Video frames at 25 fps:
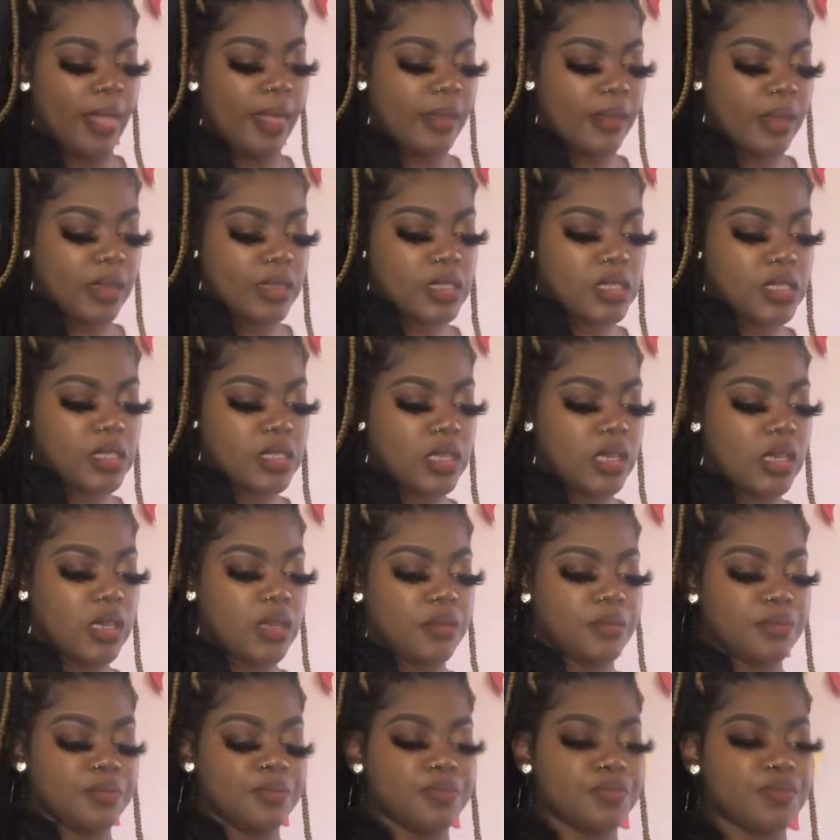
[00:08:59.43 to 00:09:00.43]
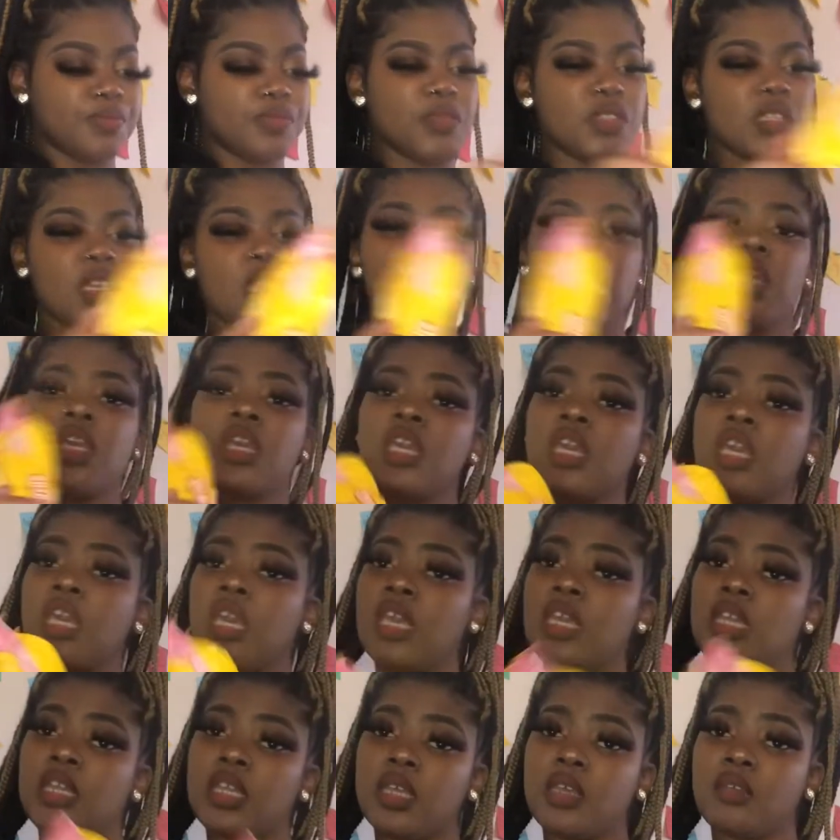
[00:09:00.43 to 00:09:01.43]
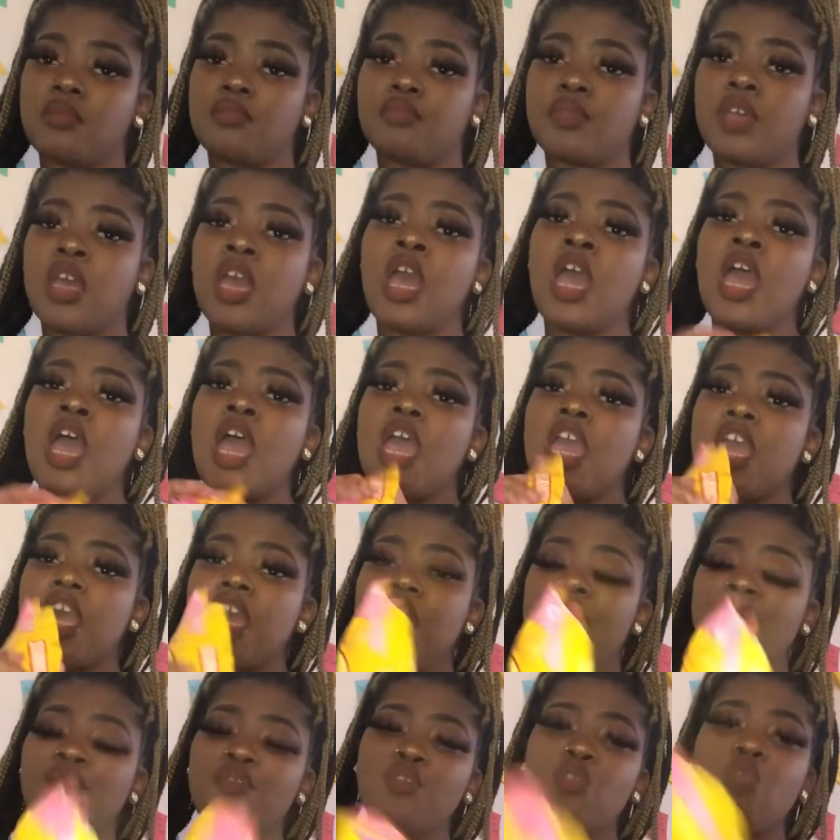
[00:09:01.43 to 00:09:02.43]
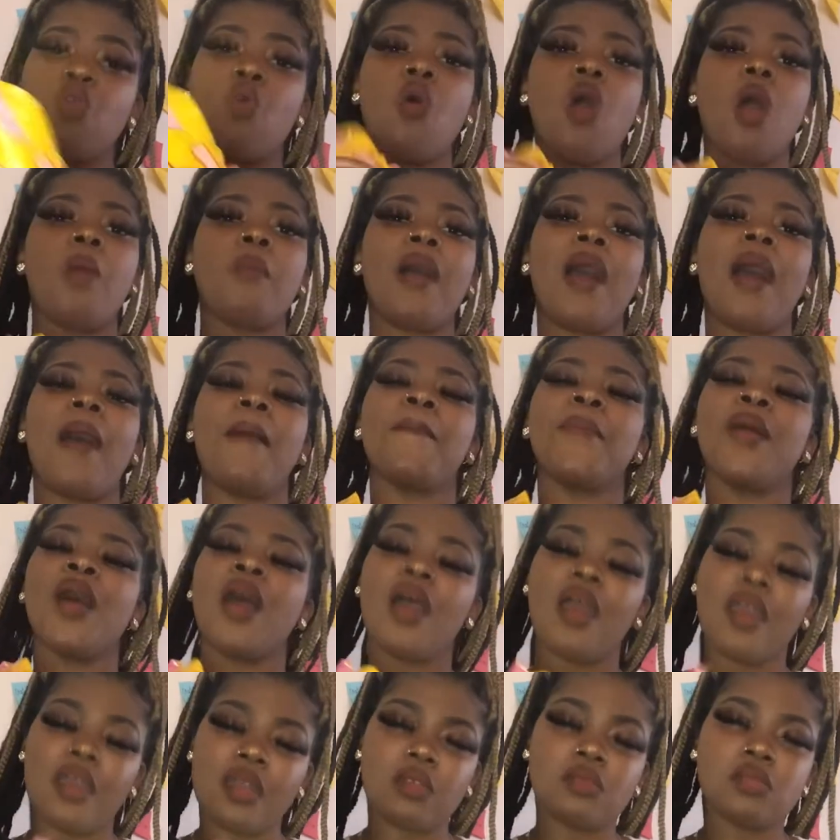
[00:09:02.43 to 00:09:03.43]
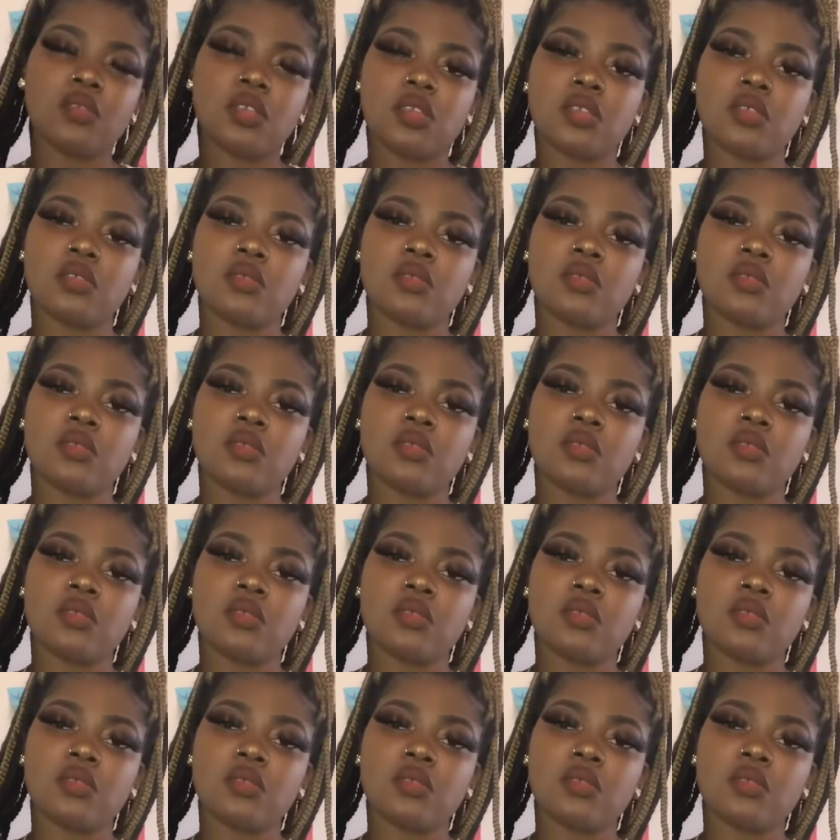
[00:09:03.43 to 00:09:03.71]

Let's see. Candy. If you go in my purse